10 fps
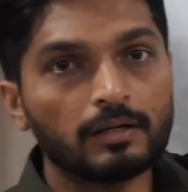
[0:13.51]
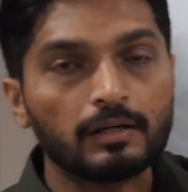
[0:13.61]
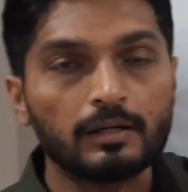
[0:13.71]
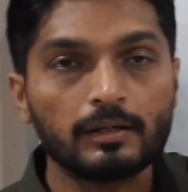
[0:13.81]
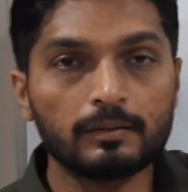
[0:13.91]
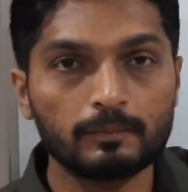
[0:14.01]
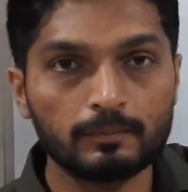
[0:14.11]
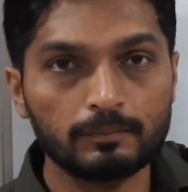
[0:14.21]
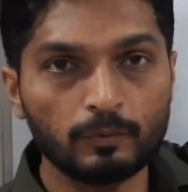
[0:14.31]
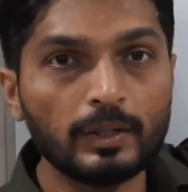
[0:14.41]

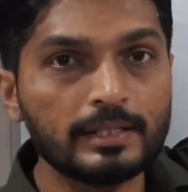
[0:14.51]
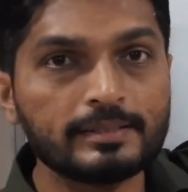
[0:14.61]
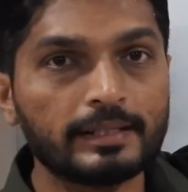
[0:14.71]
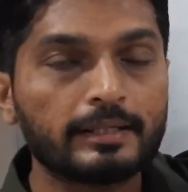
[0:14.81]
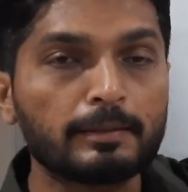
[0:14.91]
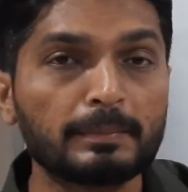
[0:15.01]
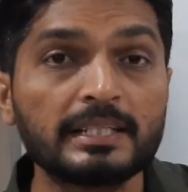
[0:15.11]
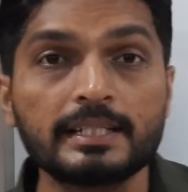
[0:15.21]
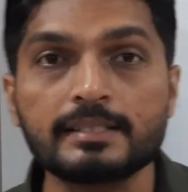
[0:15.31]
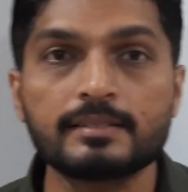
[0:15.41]
words and their
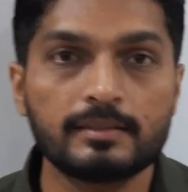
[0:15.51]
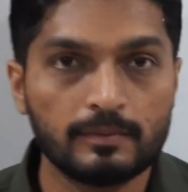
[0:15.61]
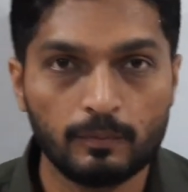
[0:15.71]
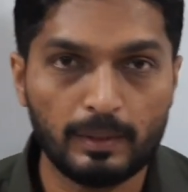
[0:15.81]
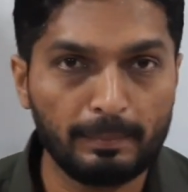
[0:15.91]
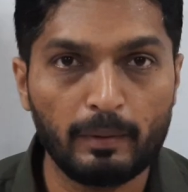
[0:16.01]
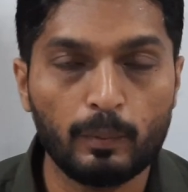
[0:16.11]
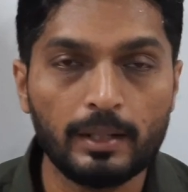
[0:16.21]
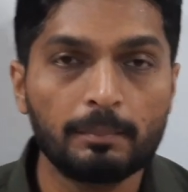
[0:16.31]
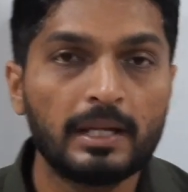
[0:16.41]
meanings one by
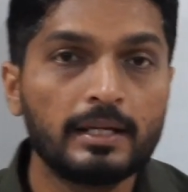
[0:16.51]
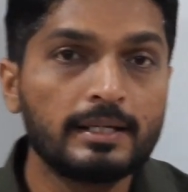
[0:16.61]
one.